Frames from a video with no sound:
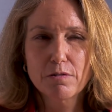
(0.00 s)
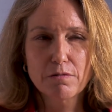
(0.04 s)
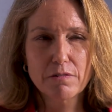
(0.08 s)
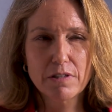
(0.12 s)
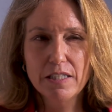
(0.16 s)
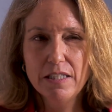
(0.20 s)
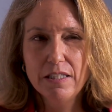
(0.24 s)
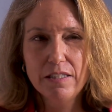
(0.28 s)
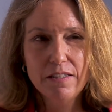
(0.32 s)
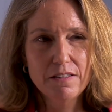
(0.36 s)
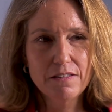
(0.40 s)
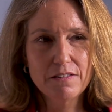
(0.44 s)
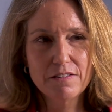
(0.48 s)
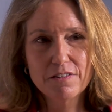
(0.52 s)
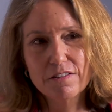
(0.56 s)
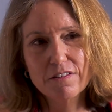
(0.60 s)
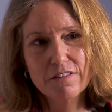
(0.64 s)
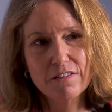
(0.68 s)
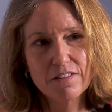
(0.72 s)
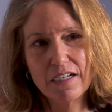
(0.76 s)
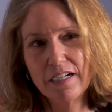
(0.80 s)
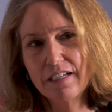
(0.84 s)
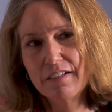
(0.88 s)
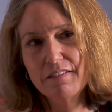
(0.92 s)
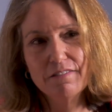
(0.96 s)
green,
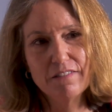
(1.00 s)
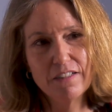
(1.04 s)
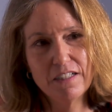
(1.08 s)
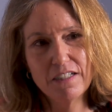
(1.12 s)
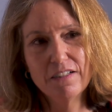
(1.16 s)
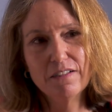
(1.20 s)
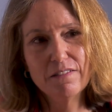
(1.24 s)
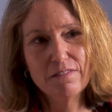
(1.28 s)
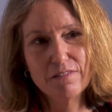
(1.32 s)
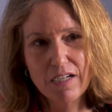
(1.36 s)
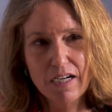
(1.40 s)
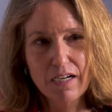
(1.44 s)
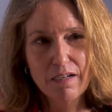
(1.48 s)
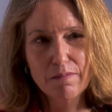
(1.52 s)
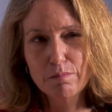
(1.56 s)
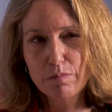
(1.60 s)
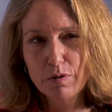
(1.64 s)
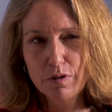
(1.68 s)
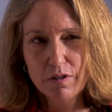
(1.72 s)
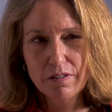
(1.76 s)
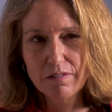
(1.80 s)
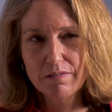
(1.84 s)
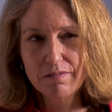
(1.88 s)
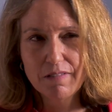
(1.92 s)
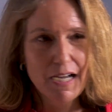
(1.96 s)
or I don't know, not
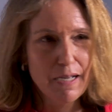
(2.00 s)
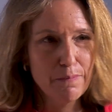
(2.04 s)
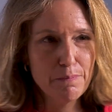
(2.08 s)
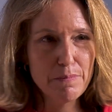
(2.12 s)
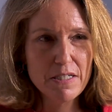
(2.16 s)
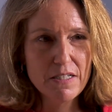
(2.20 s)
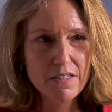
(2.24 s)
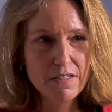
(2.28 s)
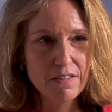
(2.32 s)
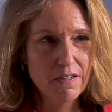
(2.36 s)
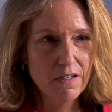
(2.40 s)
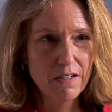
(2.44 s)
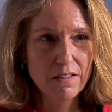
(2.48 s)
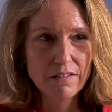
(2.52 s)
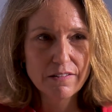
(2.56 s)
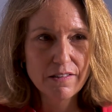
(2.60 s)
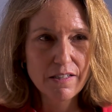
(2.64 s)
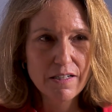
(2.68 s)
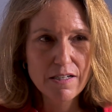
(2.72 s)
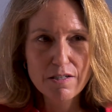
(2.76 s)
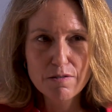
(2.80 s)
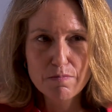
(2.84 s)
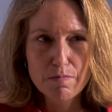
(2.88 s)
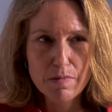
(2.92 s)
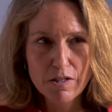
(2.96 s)
put Happy
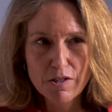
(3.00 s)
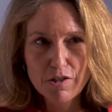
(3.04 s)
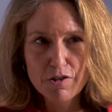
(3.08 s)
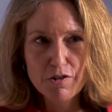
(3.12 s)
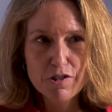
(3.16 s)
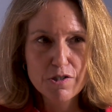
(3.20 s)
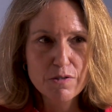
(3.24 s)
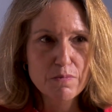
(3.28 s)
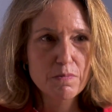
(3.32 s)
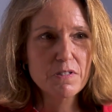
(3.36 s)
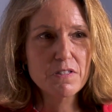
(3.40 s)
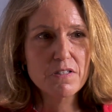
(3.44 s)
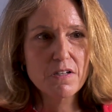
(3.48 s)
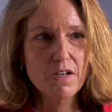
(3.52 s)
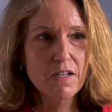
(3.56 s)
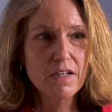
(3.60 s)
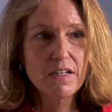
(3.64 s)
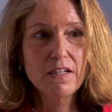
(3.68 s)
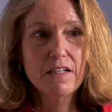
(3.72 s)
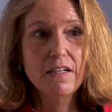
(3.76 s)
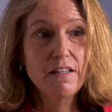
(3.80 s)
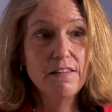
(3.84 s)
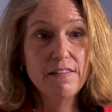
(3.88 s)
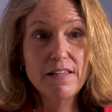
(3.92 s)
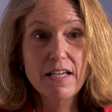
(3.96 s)
Holidays, Merry Christmas on
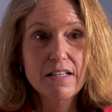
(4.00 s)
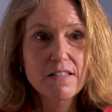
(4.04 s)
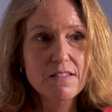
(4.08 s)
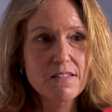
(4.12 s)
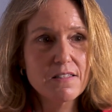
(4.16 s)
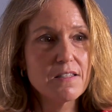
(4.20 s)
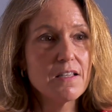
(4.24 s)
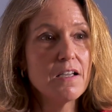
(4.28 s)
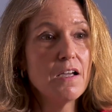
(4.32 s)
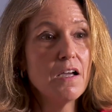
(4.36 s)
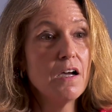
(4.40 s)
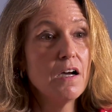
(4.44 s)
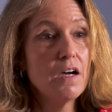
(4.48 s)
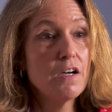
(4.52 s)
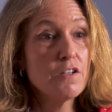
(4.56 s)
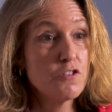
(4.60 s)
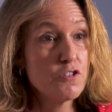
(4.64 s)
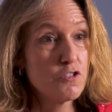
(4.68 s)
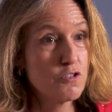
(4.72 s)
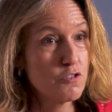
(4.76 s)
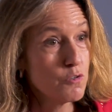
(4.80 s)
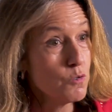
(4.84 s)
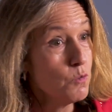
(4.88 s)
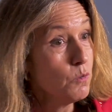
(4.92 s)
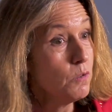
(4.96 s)
it, and that's a
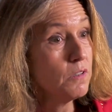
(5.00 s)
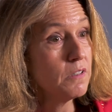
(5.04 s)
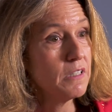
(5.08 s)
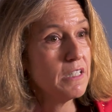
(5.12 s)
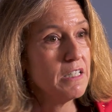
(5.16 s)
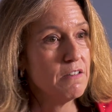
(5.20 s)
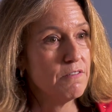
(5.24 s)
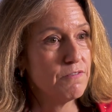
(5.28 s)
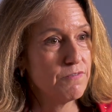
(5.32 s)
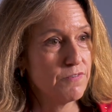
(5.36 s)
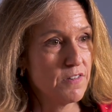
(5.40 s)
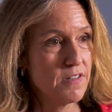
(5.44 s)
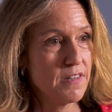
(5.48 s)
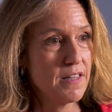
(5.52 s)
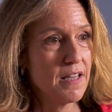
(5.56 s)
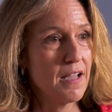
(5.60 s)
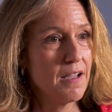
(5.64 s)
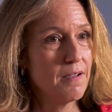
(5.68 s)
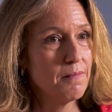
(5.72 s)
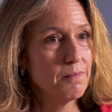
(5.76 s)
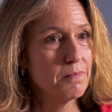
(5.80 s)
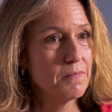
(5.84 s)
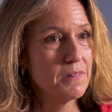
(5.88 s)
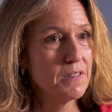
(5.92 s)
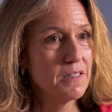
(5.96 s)
story for
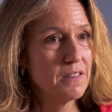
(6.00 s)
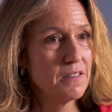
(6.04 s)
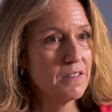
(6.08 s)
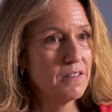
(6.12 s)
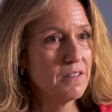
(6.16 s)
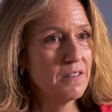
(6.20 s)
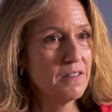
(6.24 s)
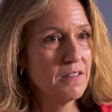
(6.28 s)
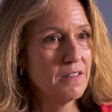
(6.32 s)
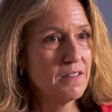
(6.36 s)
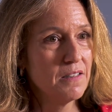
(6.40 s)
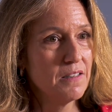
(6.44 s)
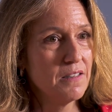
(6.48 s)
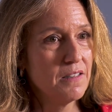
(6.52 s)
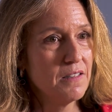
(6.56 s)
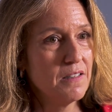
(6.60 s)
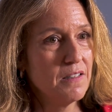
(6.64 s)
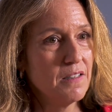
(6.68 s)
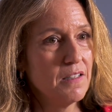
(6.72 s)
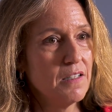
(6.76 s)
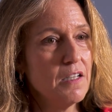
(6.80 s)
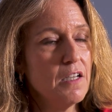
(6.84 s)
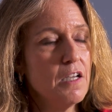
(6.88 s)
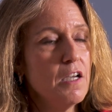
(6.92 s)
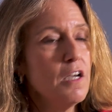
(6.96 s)
them.
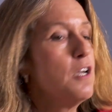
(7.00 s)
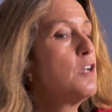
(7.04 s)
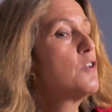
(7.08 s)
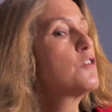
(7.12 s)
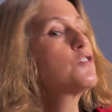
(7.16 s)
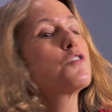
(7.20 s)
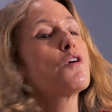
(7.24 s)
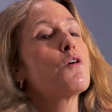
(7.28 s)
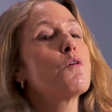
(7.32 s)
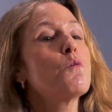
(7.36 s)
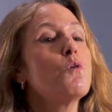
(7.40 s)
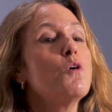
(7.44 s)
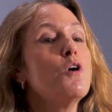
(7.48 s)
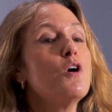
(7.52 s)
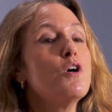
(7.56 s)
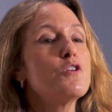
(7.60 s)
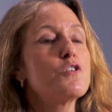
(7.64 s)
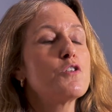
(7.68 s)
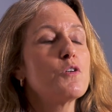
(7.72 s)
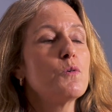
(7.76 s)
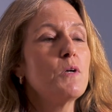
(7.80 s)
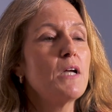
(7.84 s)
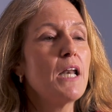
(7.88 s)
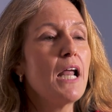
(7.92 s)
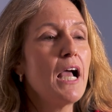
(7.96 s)
So
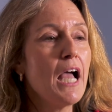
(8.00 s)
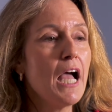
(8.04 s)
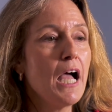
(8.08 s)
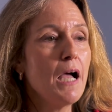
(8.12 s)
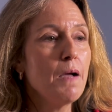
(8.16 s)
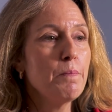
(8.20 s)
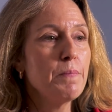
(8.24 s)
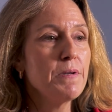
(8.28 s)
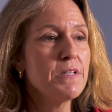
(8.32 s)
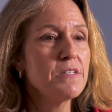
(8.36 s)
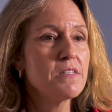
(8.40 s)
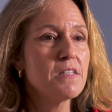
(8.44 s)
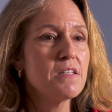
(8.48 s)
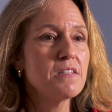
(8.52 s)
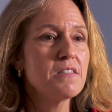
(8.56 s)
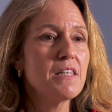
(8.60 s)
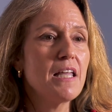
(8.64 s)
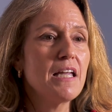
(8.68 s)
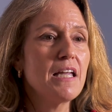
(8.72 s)
what happens is